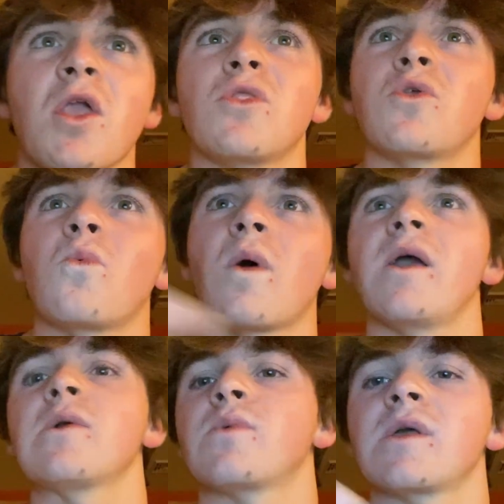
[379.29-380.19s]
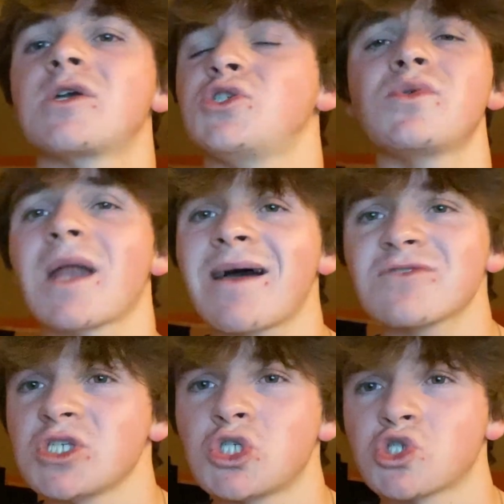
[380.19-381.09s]
the way we, because you can
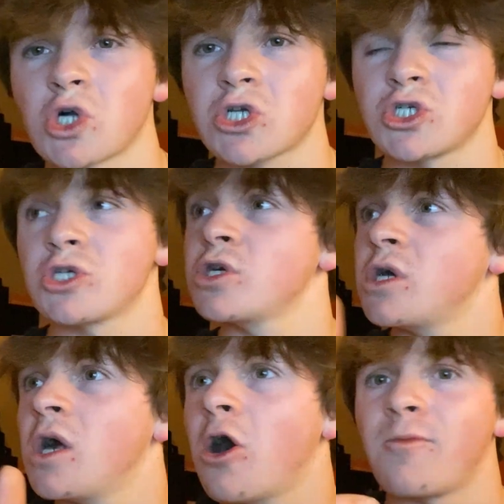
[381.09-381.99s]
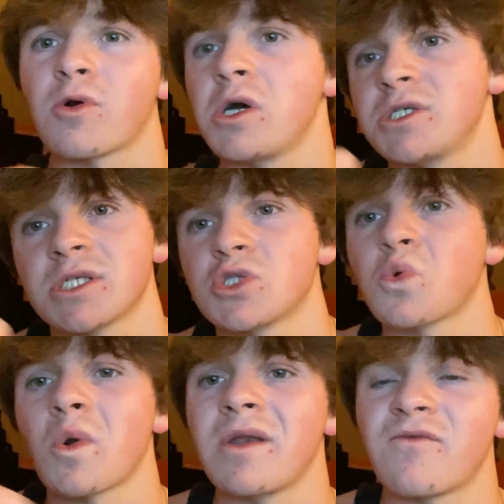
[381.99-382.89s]
obviously structure a price like
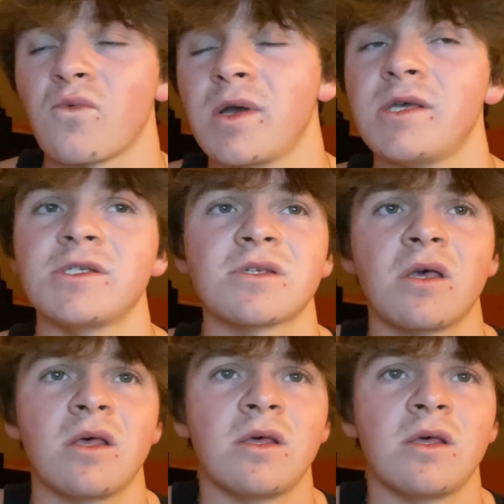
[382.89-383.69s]
20 different ways.